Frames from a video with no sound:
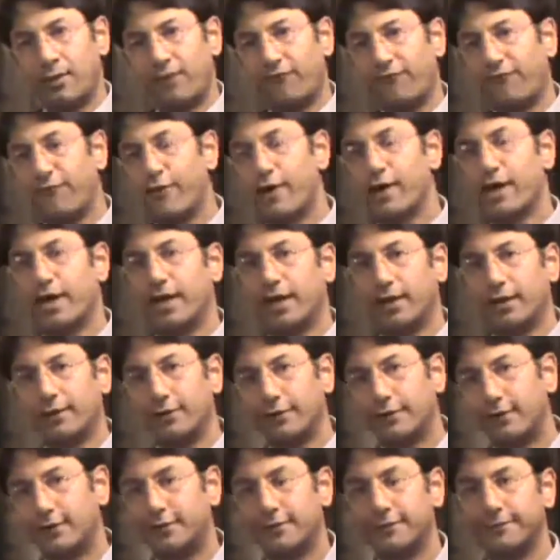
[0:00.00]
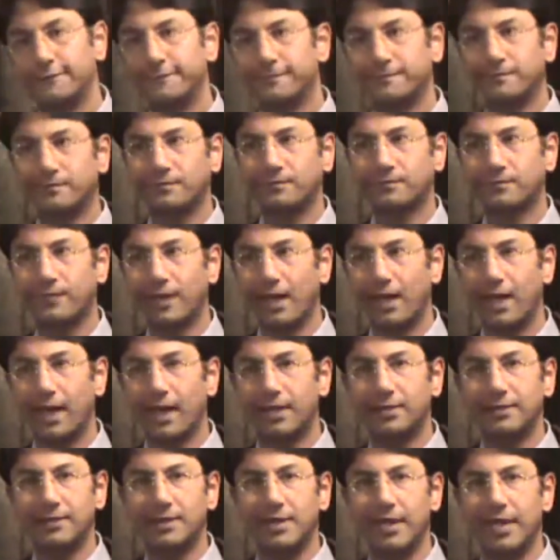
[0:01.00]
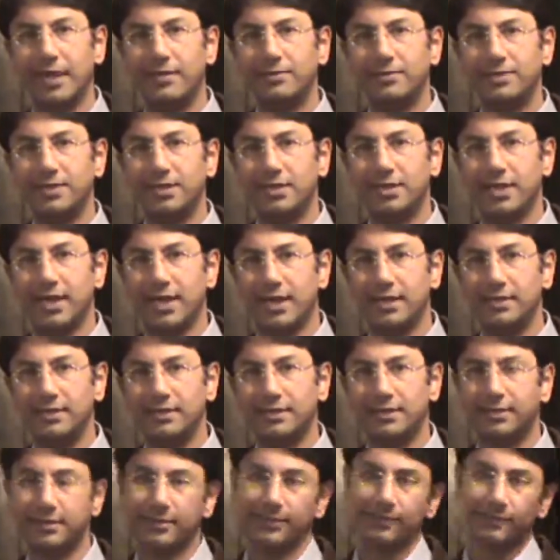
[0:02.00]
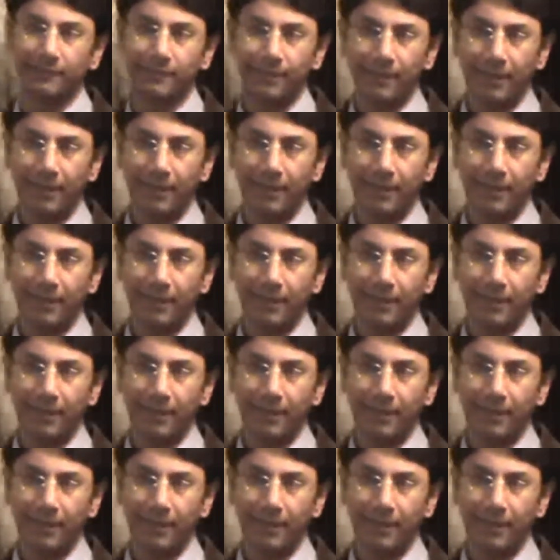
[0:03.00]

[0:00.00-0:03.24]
Fogging, as the name suggests,